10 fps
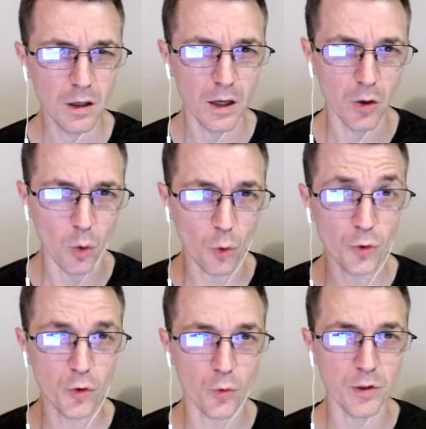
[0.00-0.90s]
in order
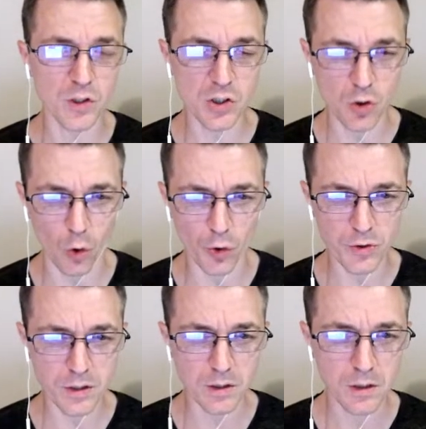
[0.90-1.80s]
to restart,
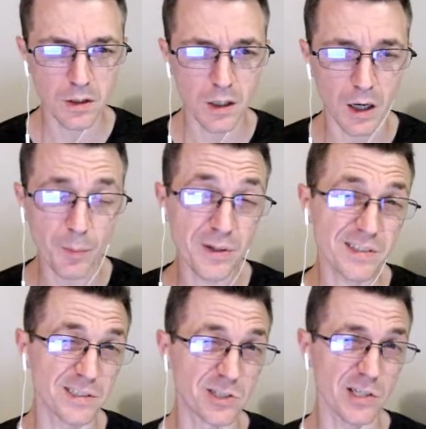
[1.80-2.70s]
I'm going to
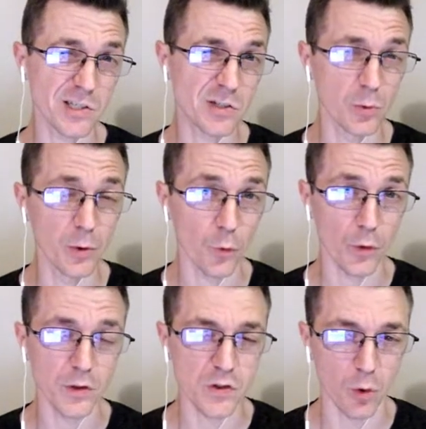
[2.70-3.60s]
suggest doing a
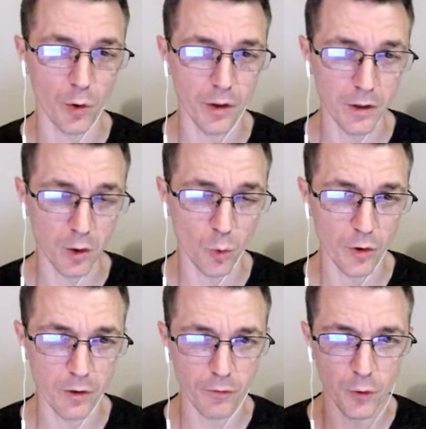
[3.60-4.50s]
restart and going a
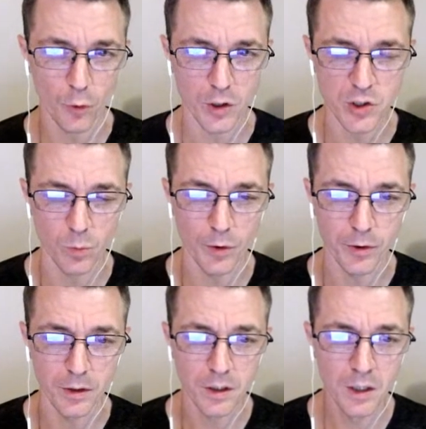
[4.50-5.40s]
different direction with
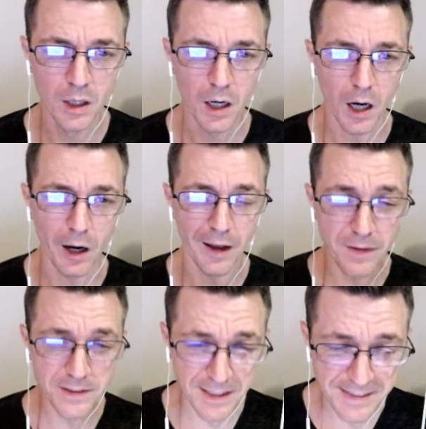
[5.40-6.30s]
it. In
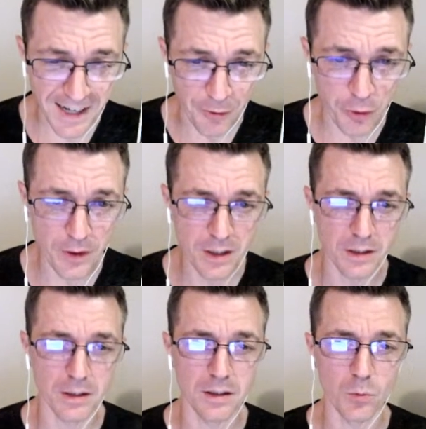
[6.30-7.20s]
this case, I think
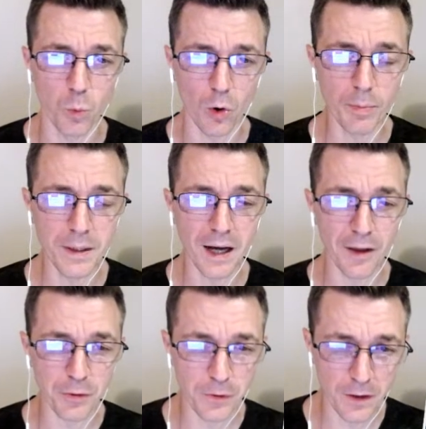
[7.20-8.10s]
it will be. I
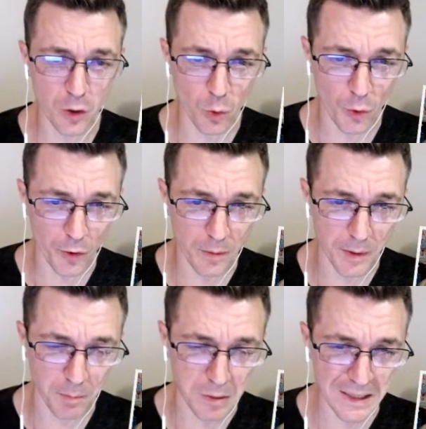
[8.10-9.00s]
think you're going to be
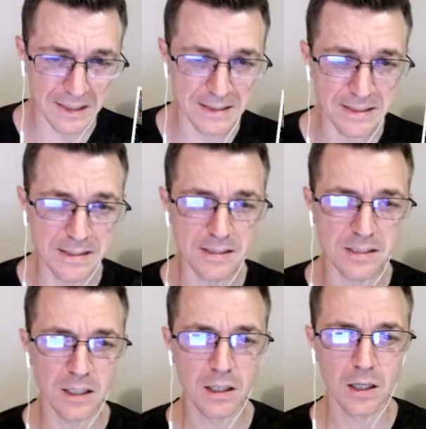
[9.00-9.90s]
pleased
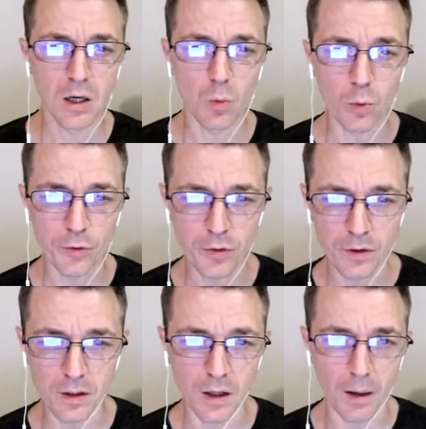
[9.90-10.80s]
with
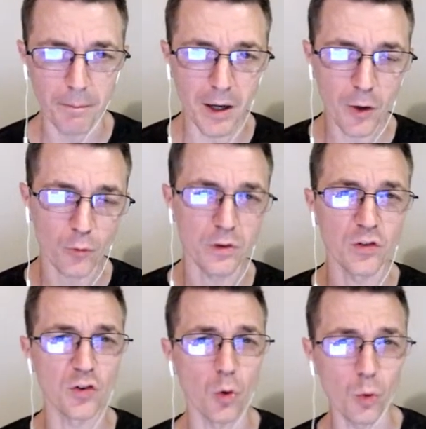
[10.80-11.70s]
the amount of
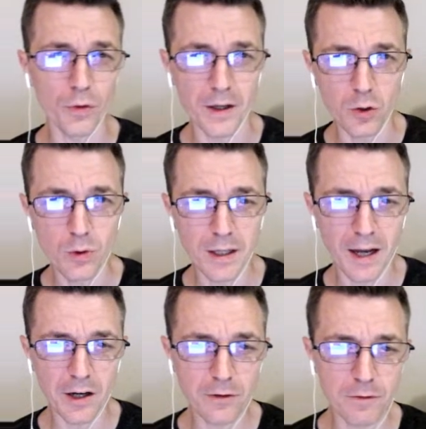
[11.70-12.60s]
result that you get
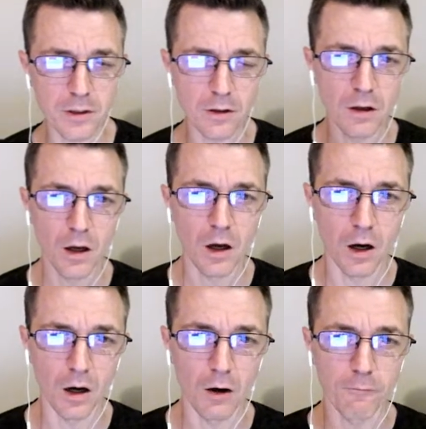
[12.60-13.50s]
out of it
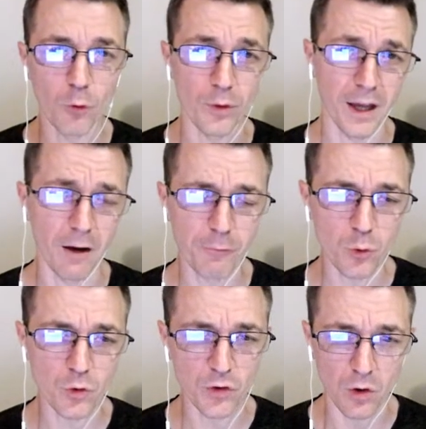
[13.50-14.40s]
for the
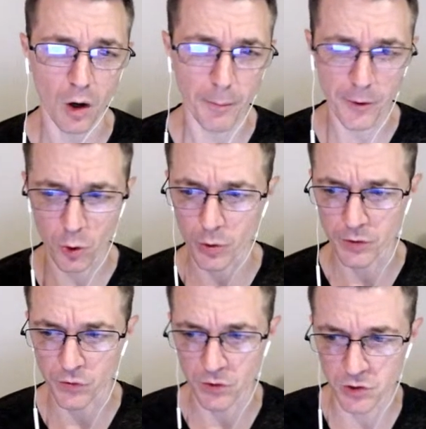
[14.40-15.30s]
effort. So I'm going to go ahead and
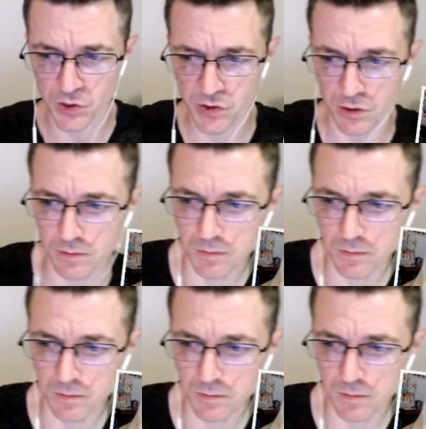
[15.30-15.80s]
suggest it.